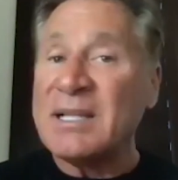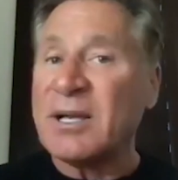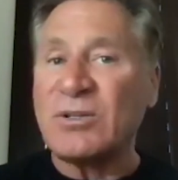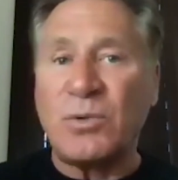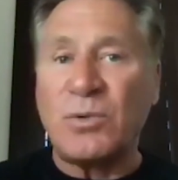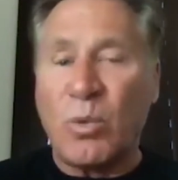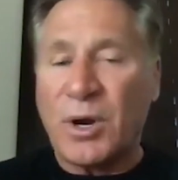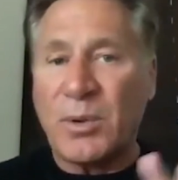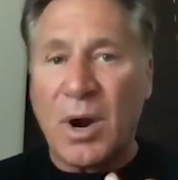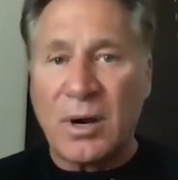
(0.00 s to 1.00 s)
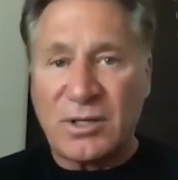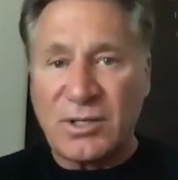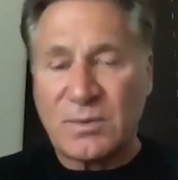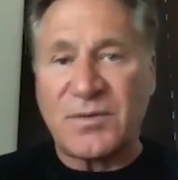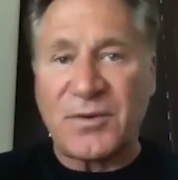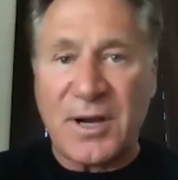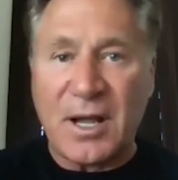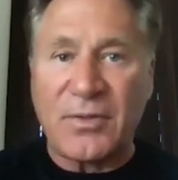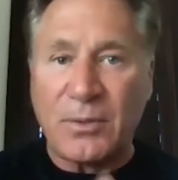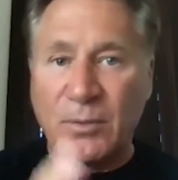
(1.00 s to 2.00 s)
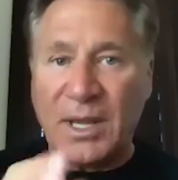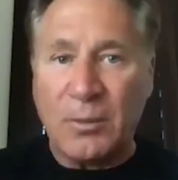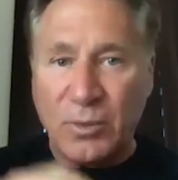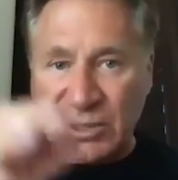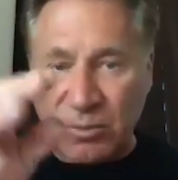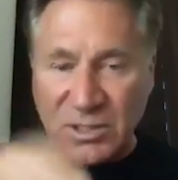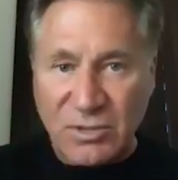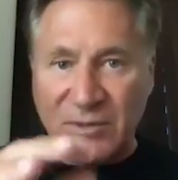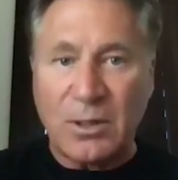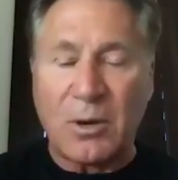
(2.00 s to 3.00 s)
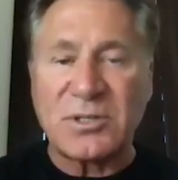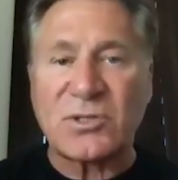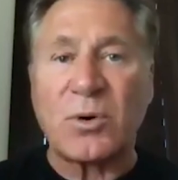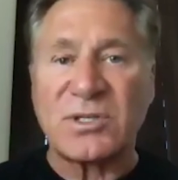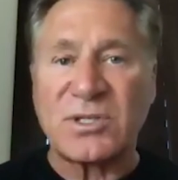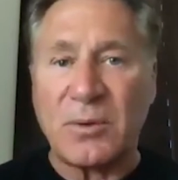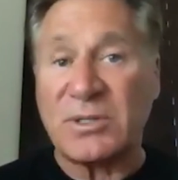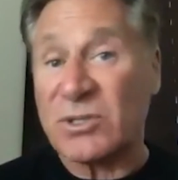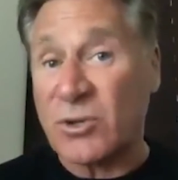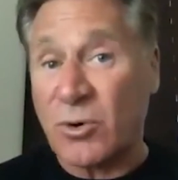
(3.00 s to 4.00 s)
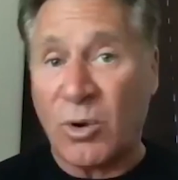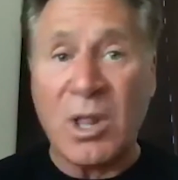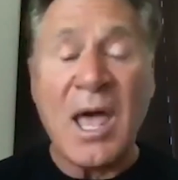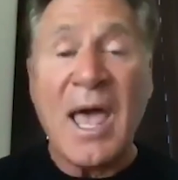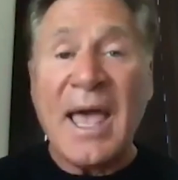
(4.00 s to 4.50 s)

tells you where you are in terms of your health and which ones you have the lower scores on, which is cool.